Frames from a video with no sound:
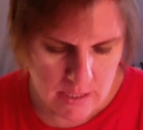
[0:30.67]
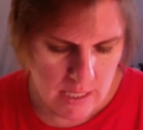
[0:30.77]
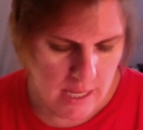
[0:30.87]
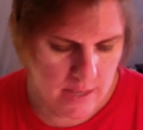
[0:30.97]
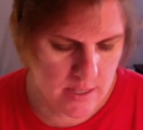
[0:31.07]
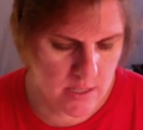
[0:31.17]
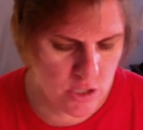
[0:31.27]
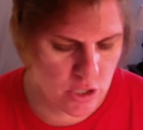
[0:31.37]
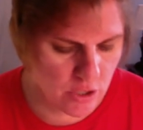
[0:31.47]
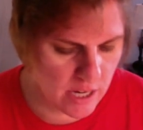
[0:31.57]
and then the
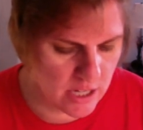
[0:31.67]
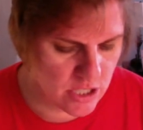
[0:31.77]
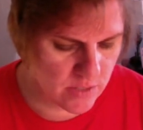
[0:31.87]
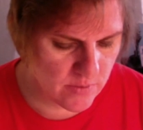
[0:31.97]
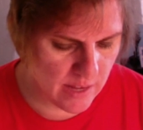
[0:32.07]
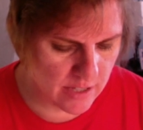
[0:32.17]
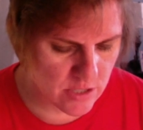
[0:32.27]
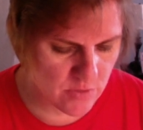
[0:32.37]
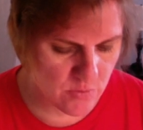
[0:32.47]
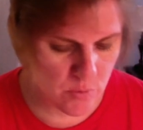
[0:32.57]
duration of
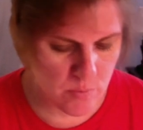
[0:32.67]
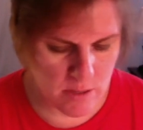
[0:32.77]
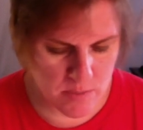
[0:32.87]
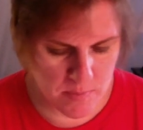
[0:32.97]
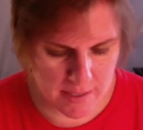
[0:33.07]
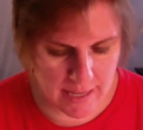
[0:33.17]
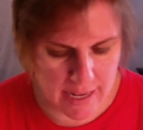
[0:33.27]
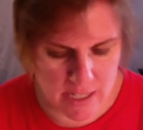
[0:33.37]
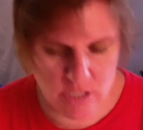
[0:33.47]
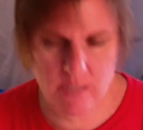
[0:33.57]
action for most
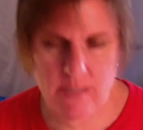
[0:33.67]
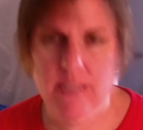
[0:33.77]
medications.